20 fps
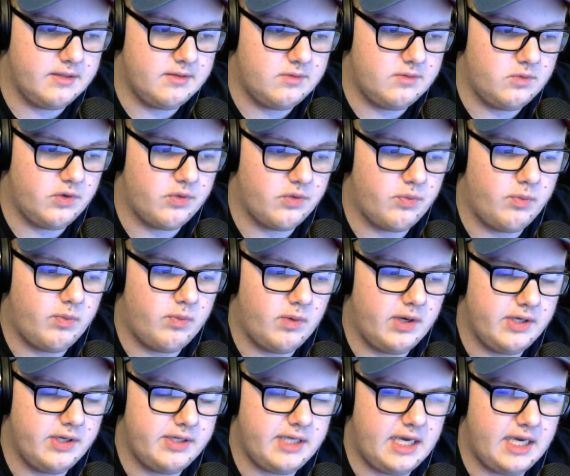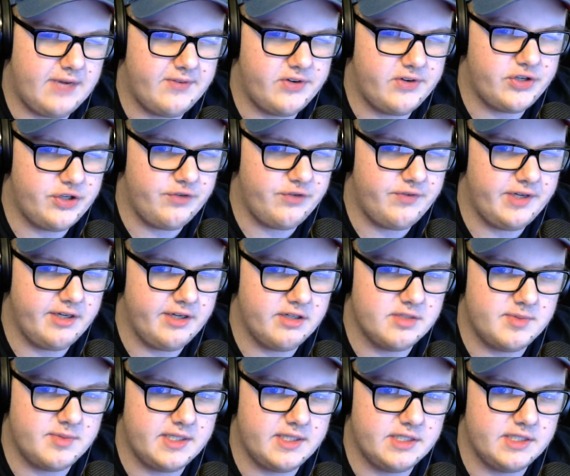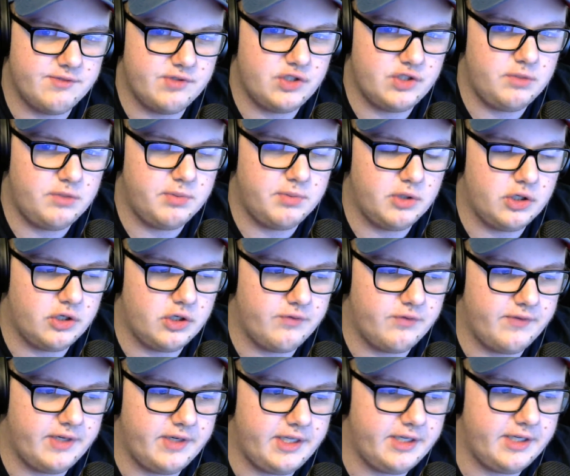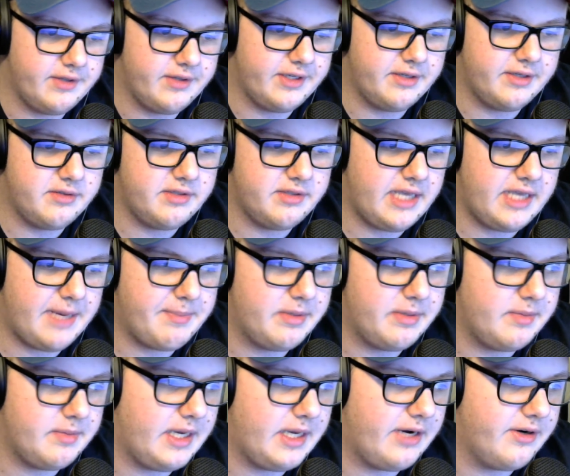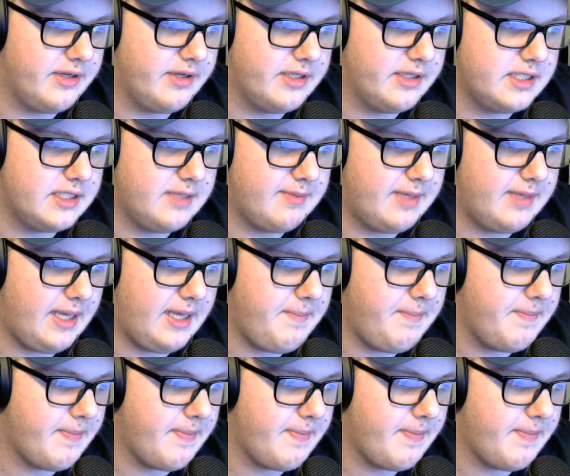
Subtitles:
with one day having two videos because of a two-parter video that happened to be aired on the same day.